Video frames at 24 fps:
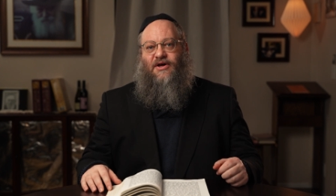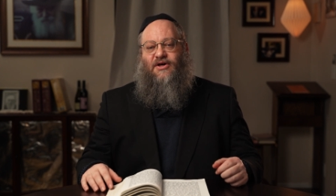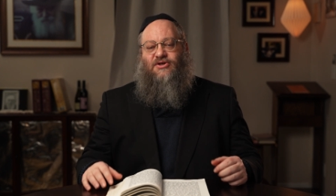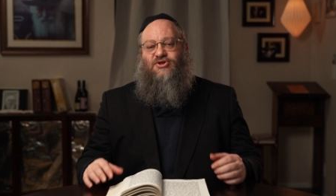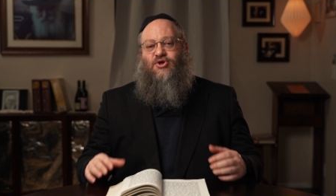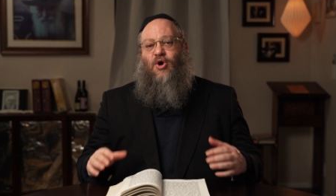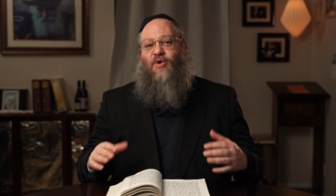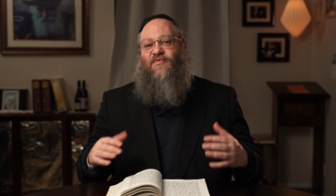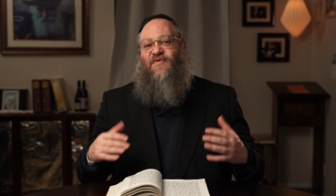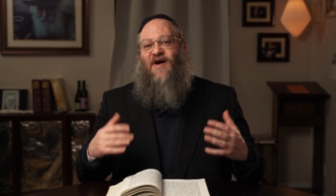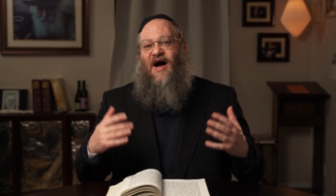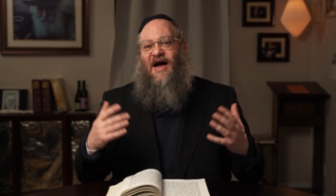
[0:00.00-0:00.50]

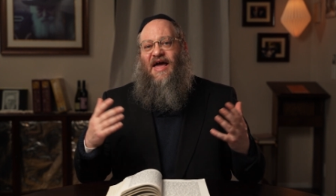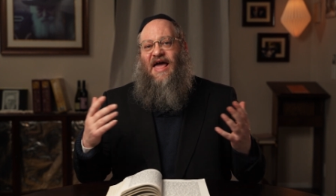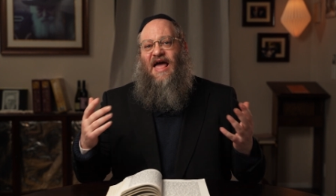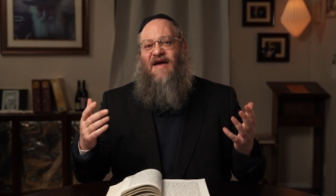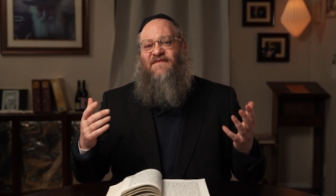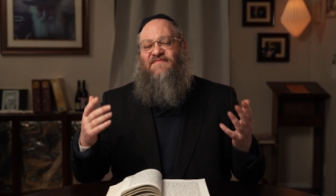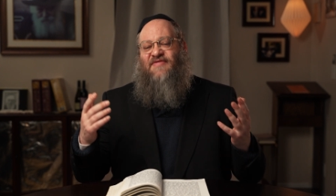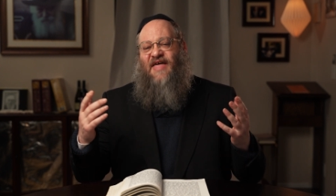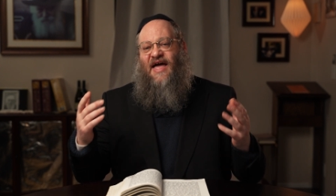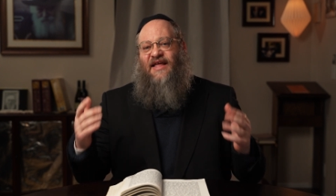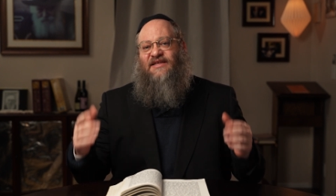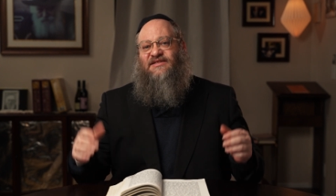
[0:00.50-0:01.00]
So if I
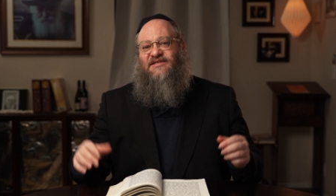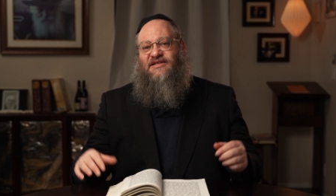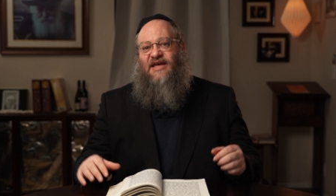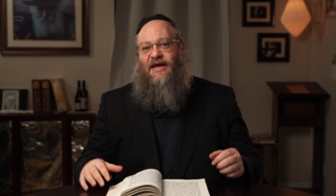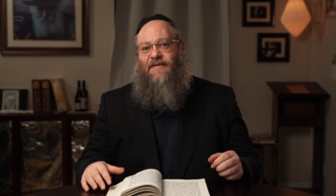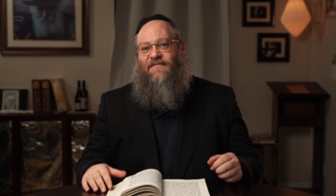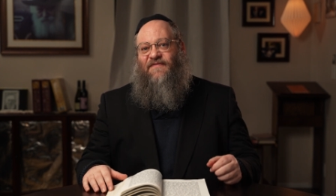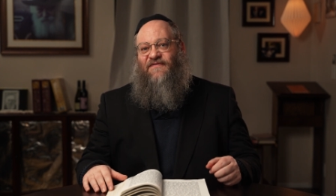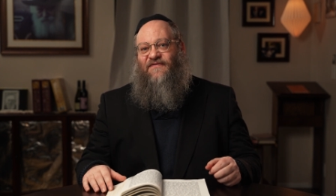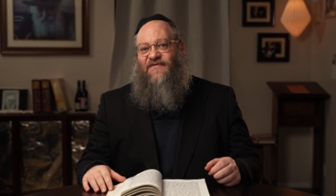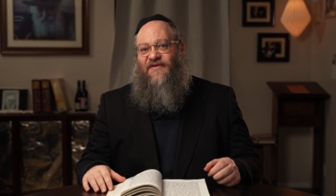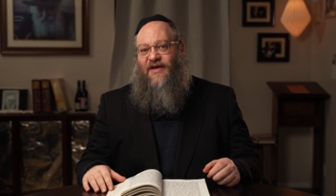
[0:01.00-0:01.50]
have that
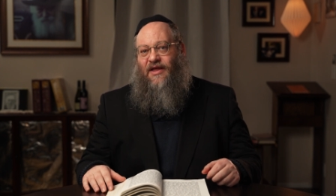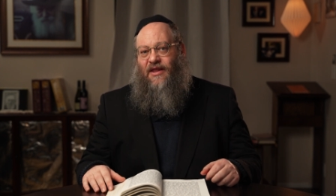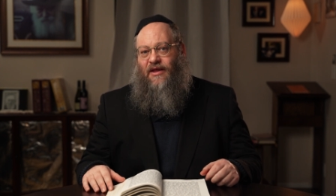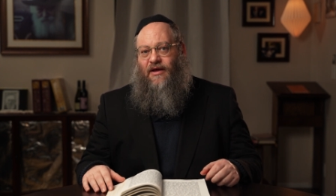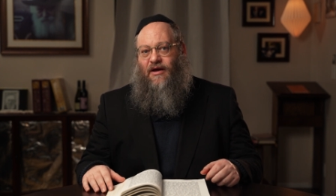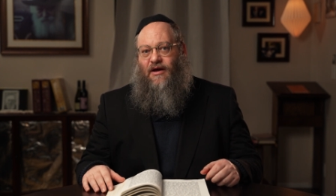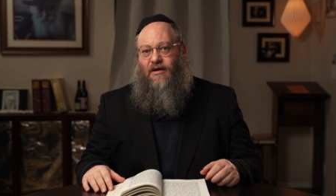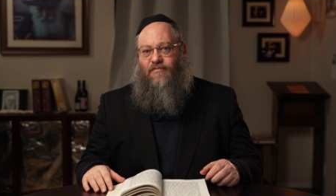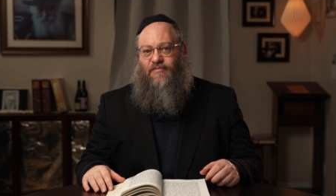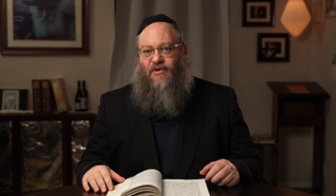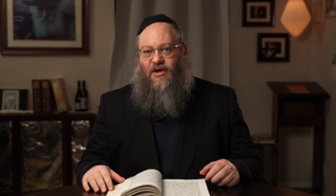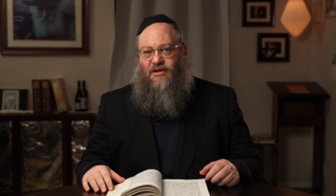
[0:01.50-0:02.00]
same
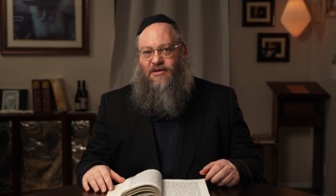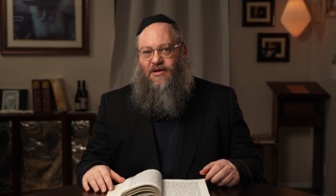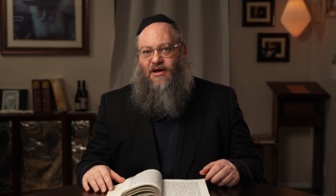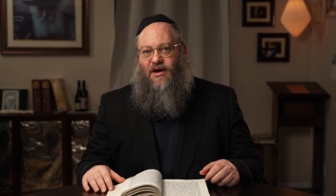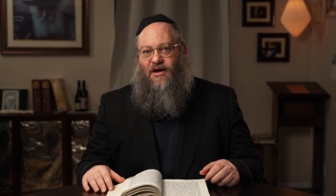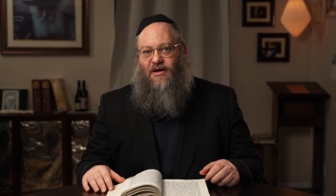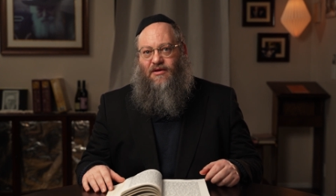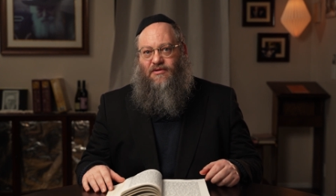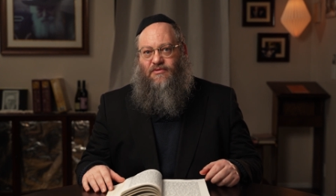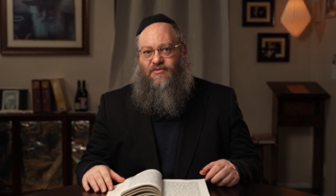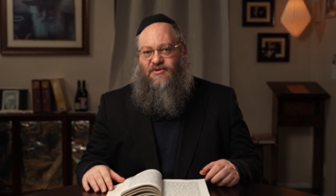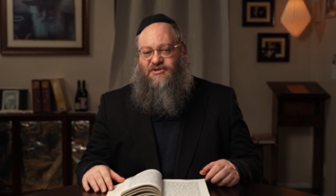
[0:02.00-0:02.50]
feeling about
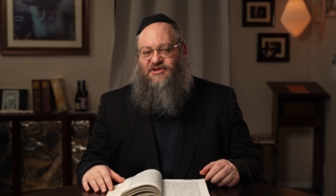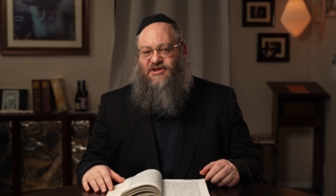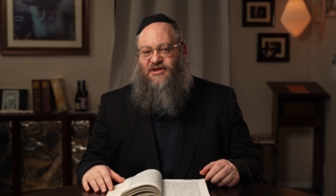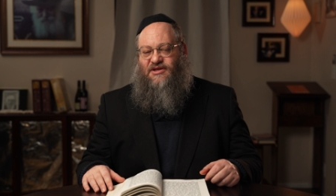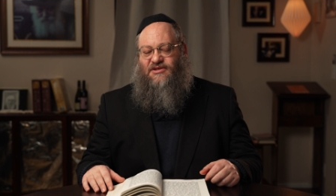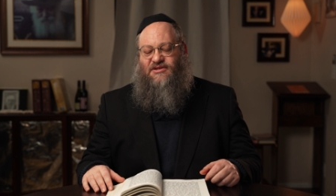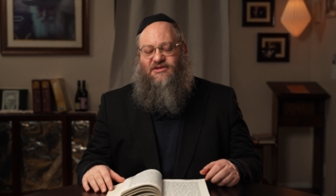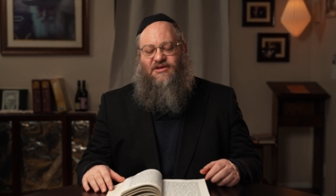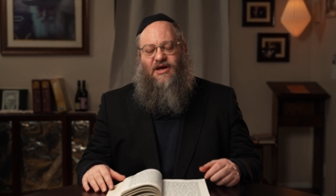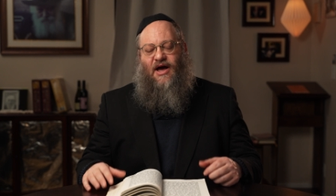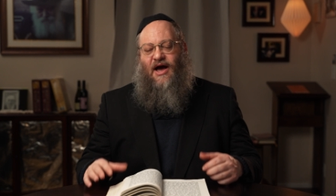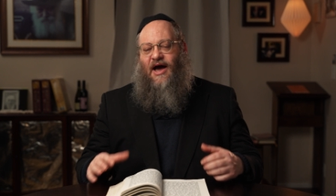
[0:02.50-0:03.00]
God, which
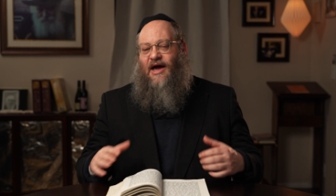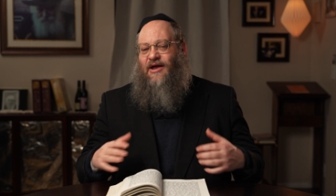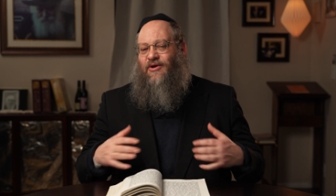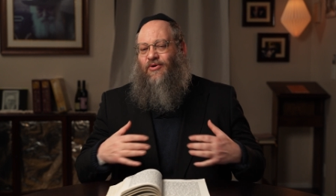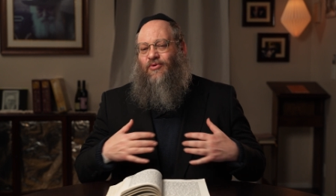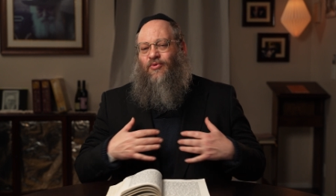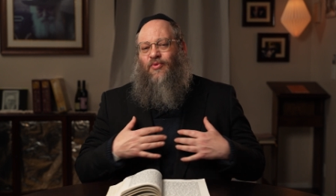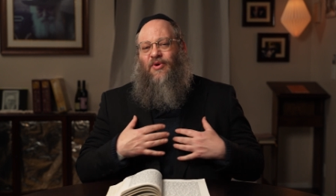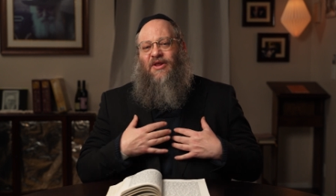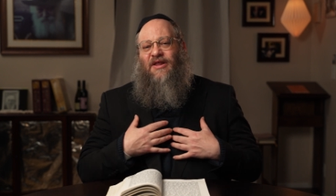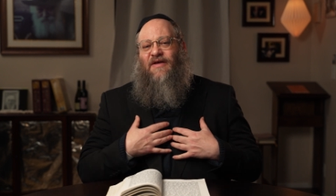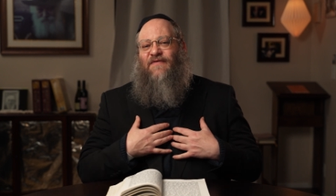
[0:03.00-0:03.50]
is I
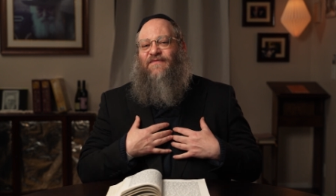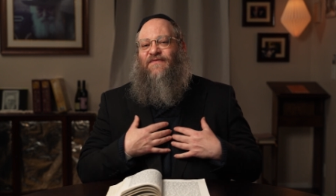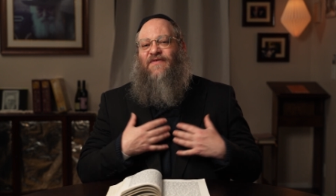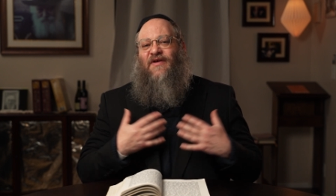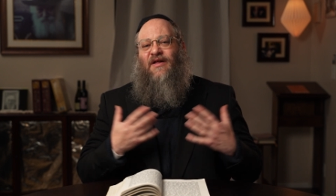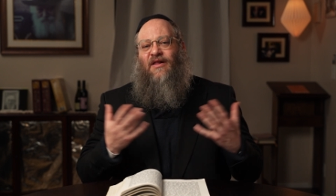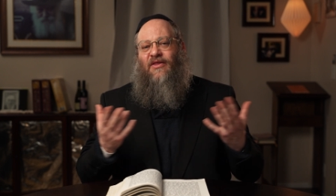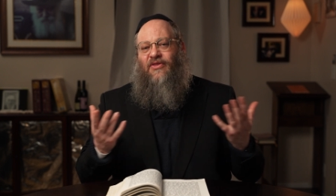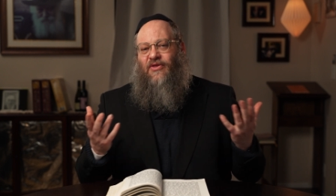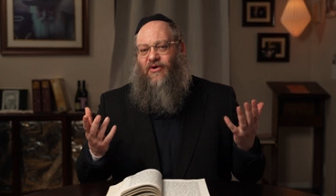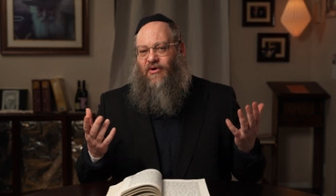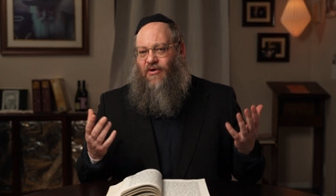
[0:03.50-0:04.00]
don't really
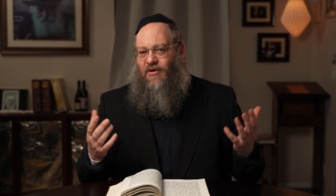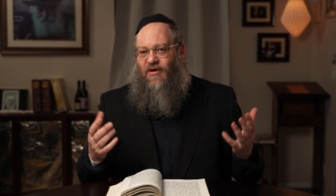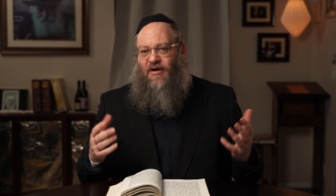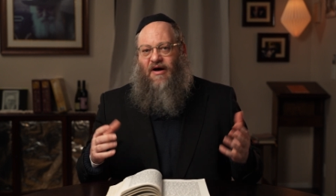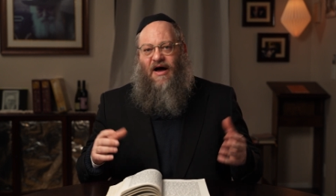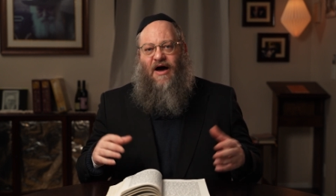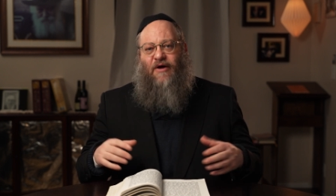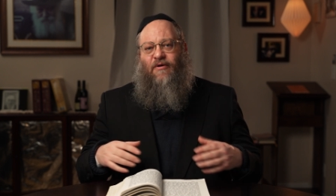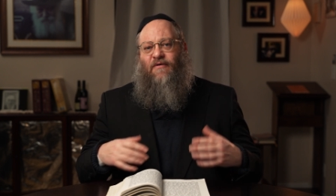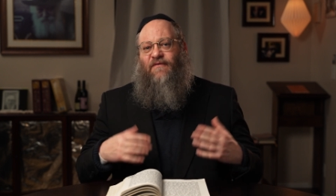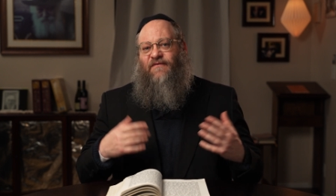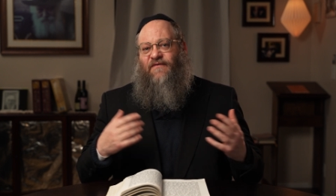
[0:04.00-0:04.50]
feel the awe,
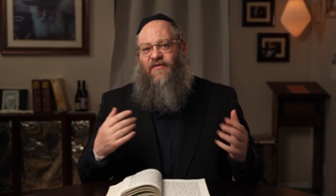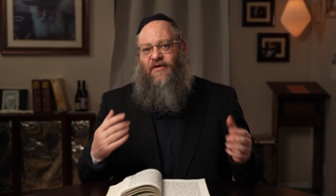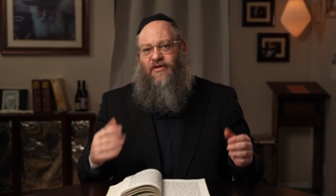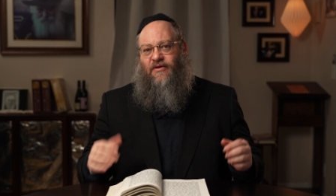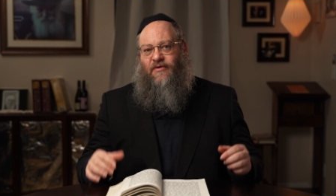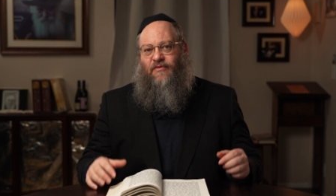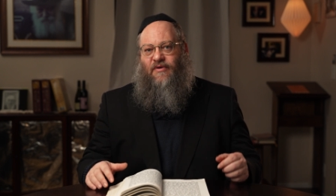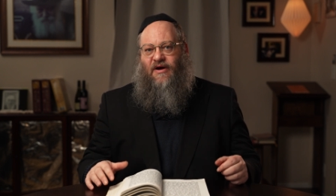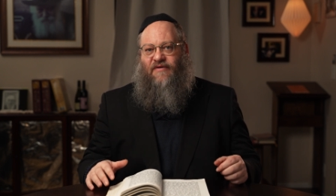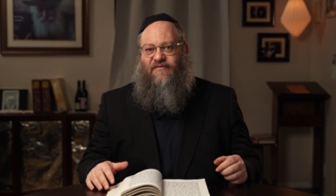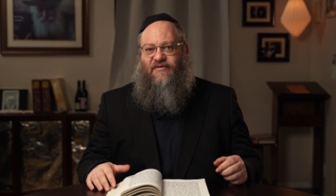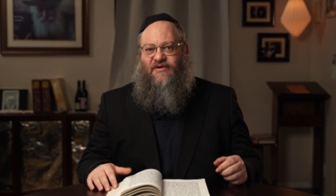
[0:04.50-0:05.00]
I don't feel
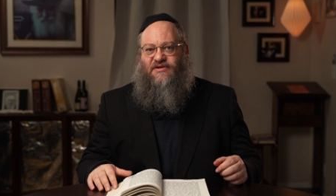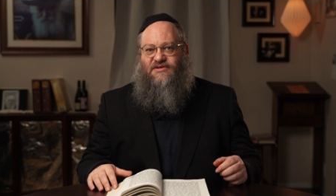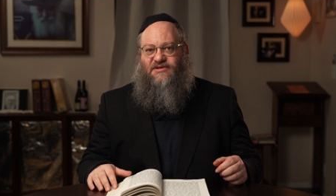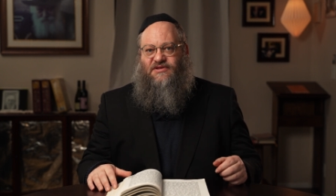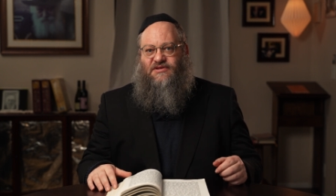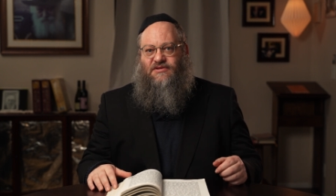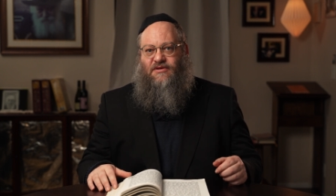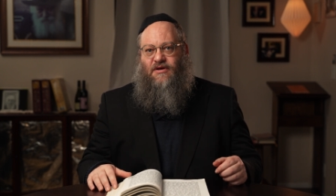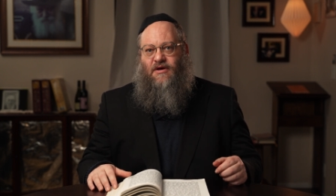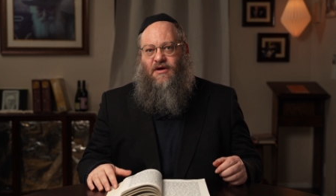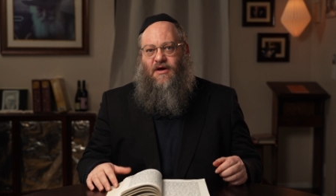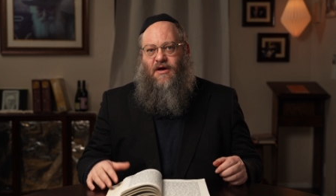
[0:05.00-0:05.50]
the
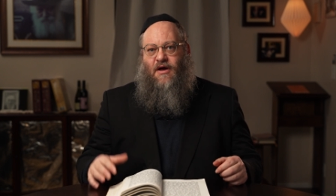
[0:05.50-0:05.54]
reverence.